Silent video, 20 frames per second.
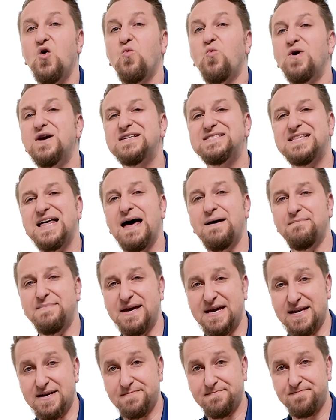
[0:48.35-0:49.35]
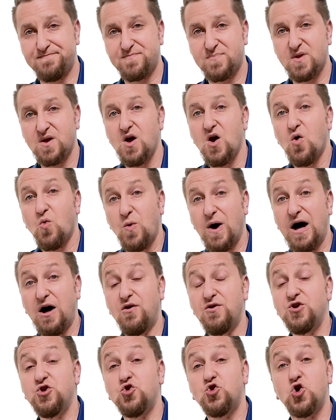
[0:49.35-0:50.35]
What does that mean?
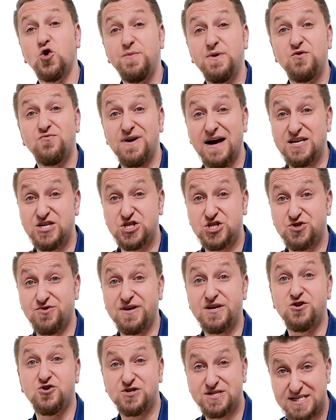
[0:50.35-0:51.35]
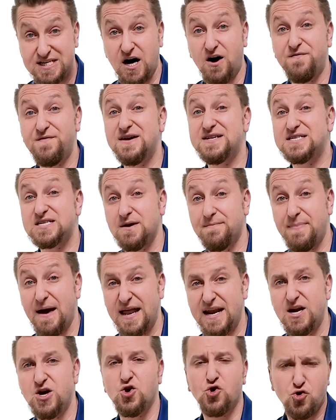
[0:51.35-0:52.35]
Well, you could be registering yourself as a
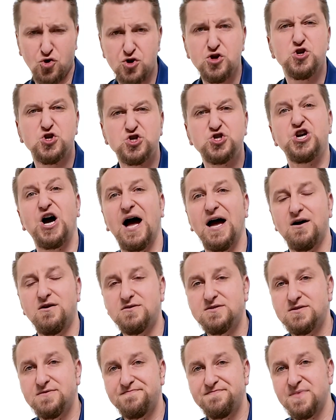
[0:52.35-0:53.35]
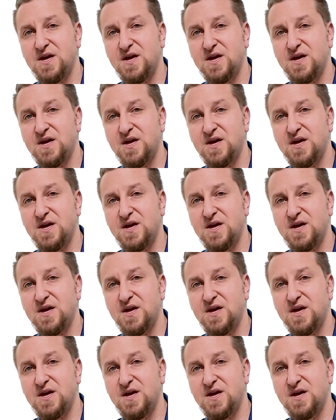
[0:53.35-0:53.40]
competitor or your child.